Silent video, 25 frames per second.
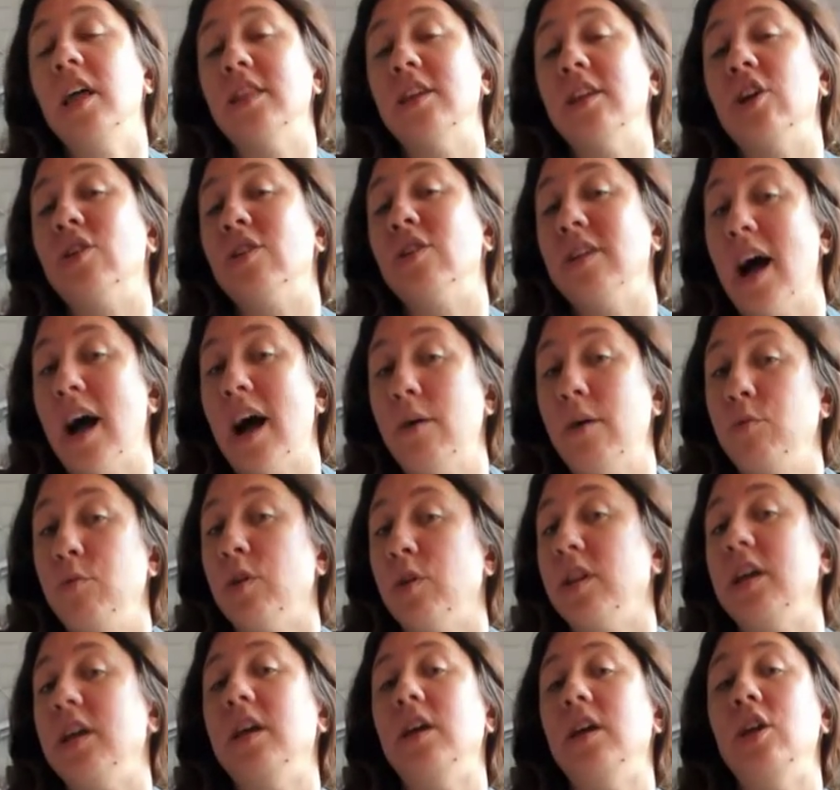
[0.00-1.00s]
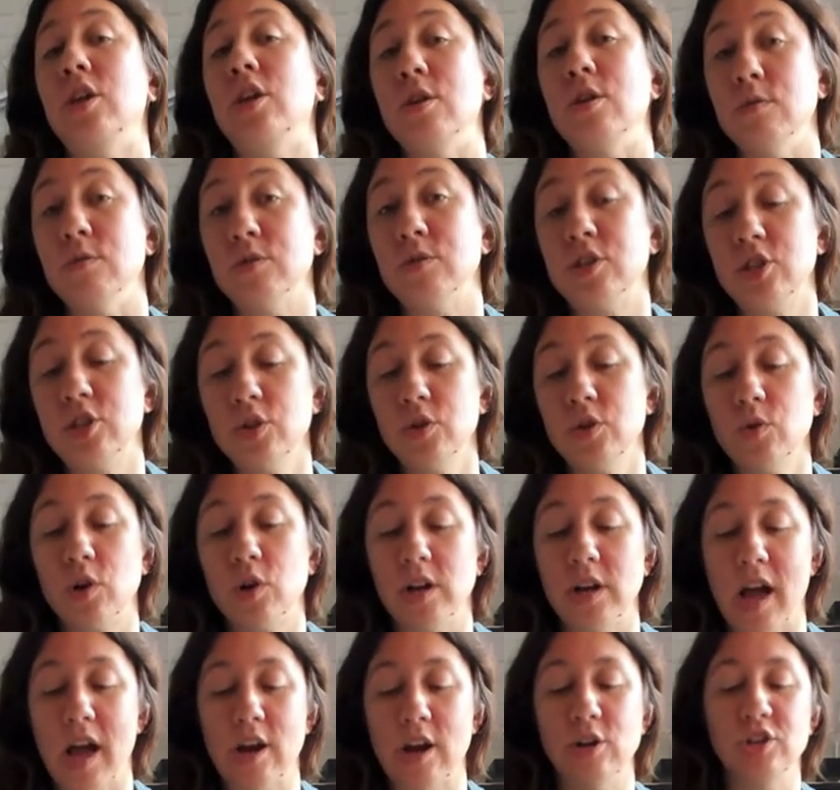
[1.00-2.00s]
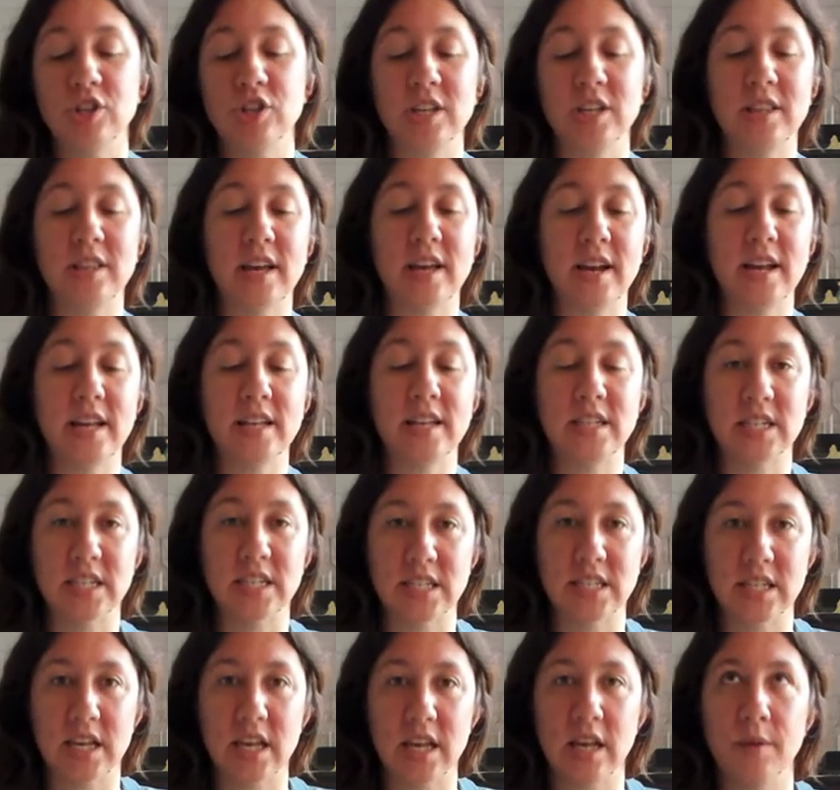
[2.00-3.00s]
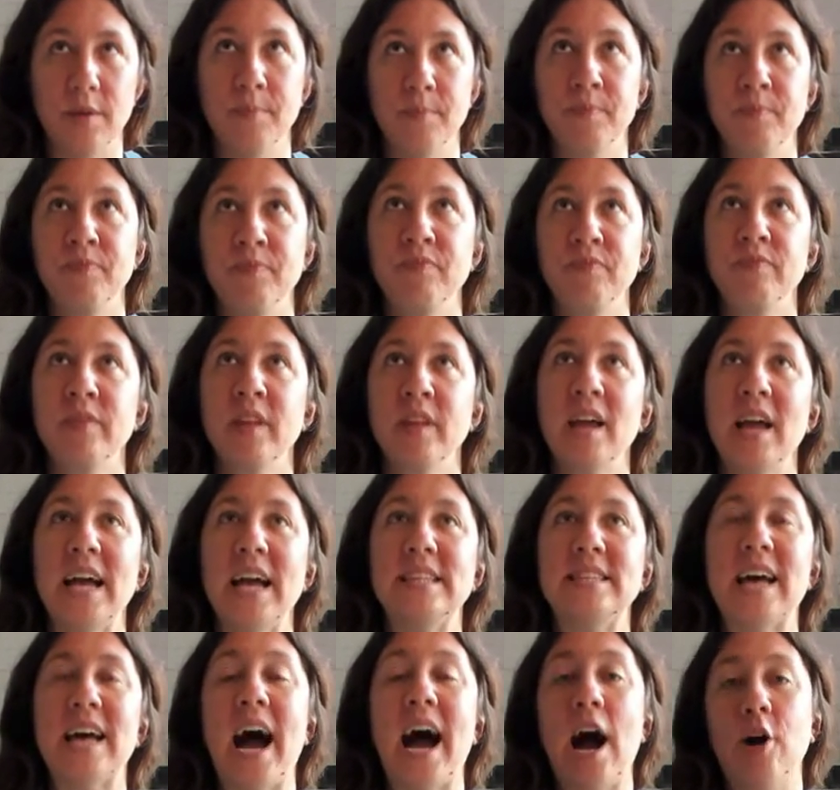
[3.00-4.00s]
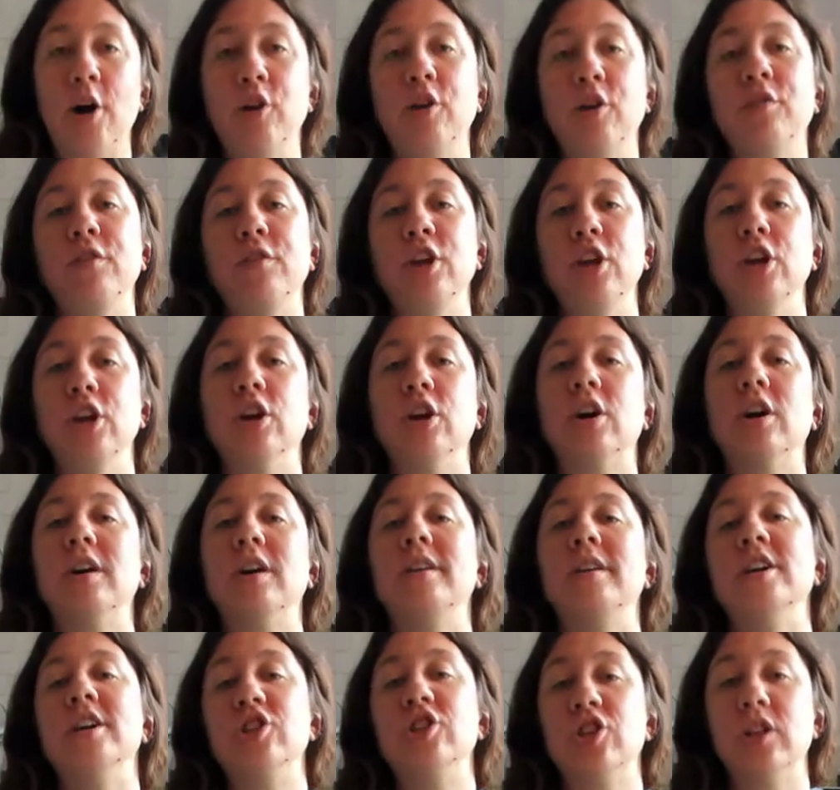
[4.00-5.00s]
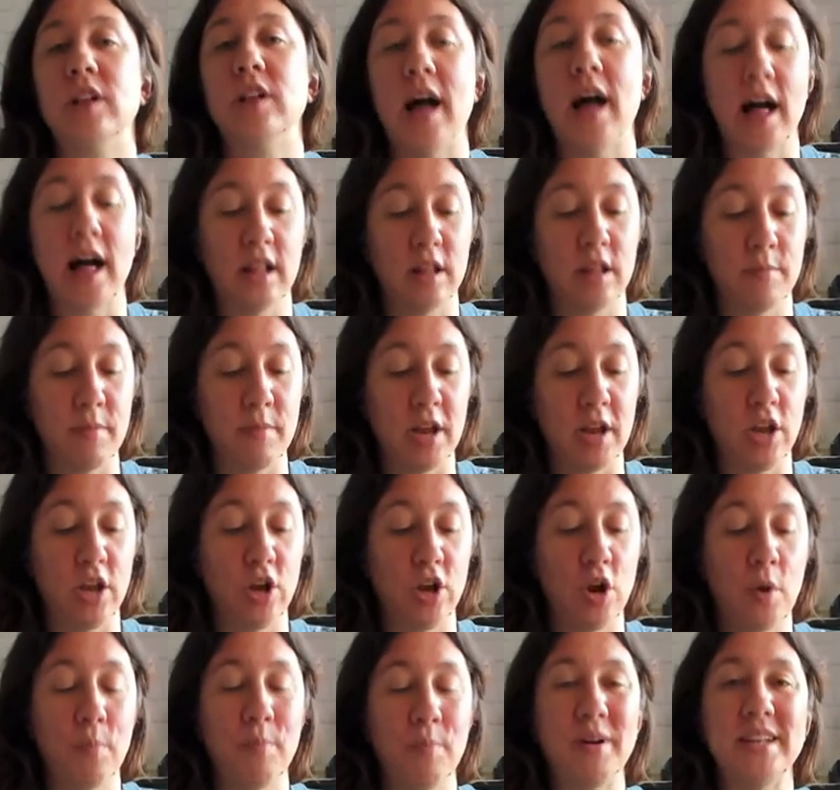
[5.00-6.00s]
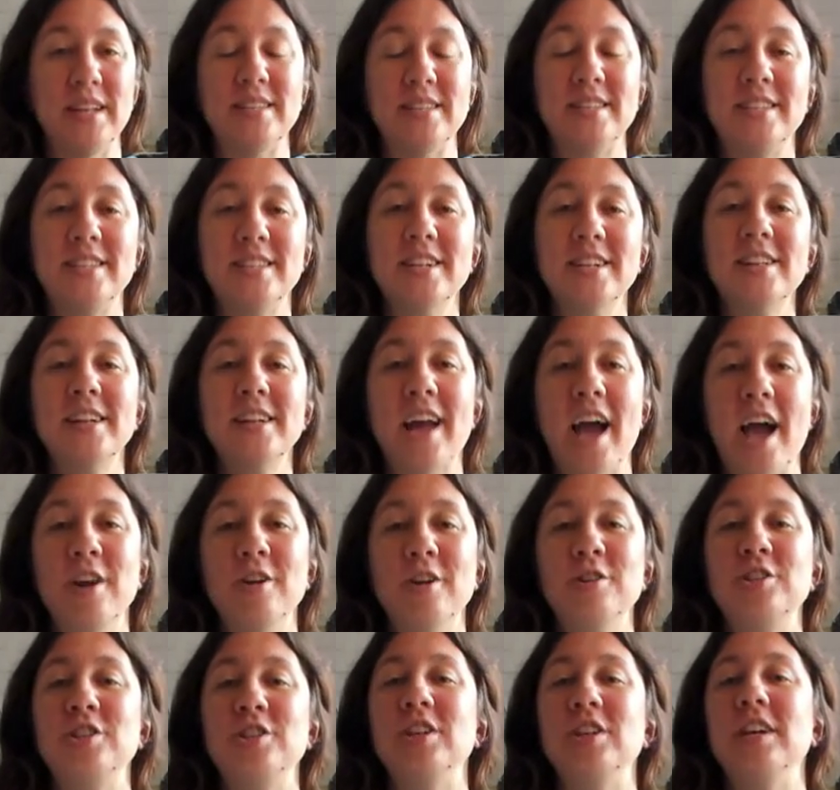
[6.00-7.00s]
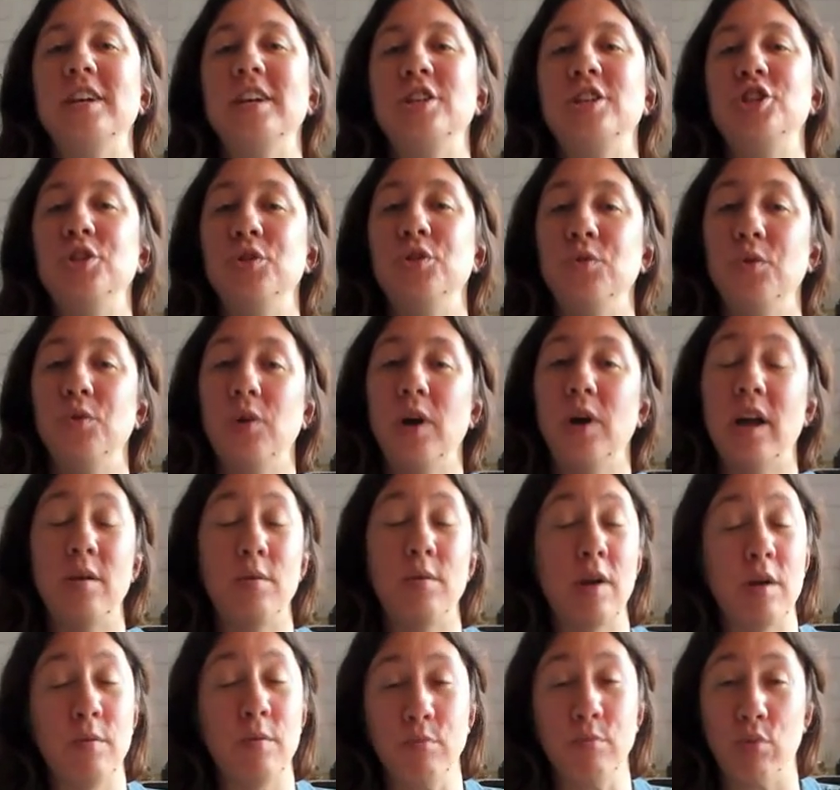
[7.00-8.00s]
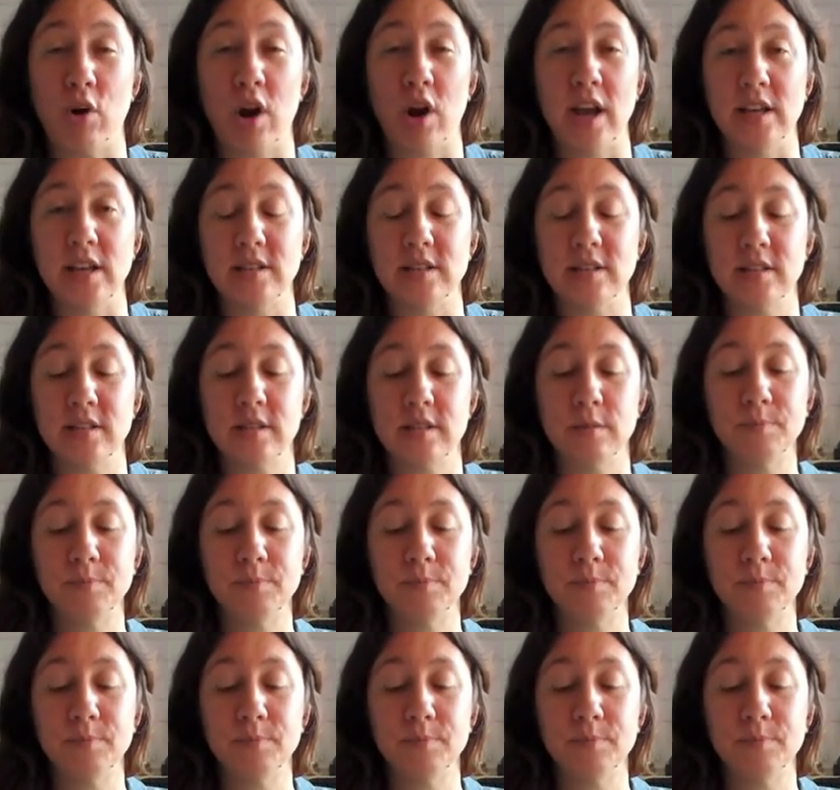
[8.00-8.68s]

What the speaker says: you're not really used to, or an energy that doesn't, it's out of your initial element, you know, but it's still an energy to embrace.